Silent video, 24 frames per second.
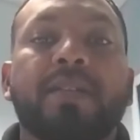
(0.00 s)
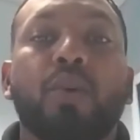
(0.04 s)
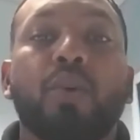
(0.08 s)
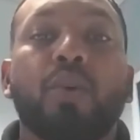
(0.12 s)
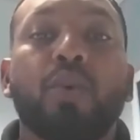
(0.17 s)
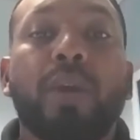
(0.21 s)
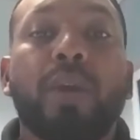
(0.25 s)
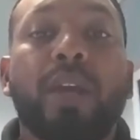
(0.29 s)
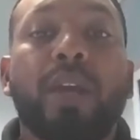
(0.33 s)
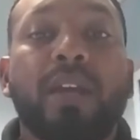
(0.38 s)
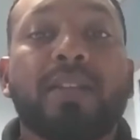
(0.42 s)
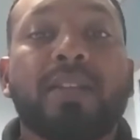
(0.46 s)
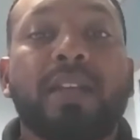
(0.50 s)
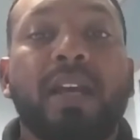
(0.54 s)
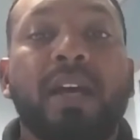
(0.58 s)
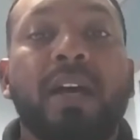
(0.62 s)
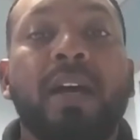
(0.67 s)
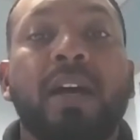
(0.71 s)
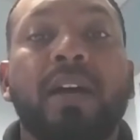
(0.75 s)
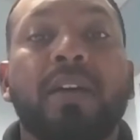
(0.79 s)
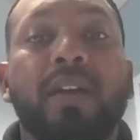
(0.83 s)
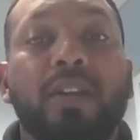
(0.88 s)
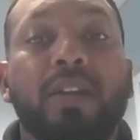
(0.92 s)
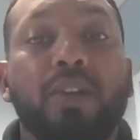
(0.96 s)
who is
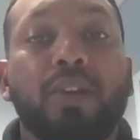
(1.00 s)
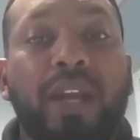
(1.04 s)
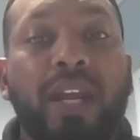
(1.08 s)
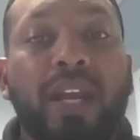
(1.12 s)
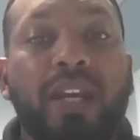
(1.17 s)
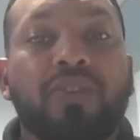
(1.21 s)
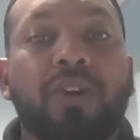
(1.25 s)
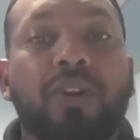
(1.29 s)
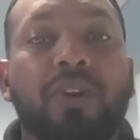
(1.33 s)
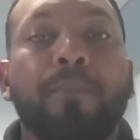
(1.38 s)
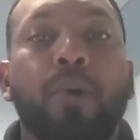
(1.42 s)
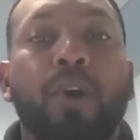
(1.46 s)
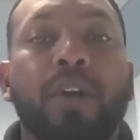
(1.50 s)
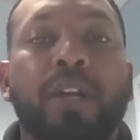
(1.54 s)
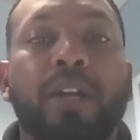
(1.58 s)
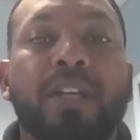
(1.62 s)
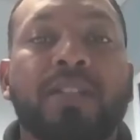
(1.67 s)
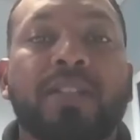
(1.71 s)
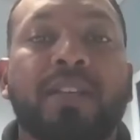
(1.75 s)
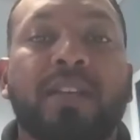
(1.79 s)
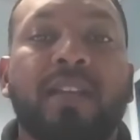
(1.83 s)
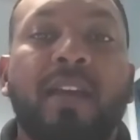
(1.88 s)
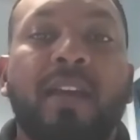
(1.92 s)
a regulatory body in South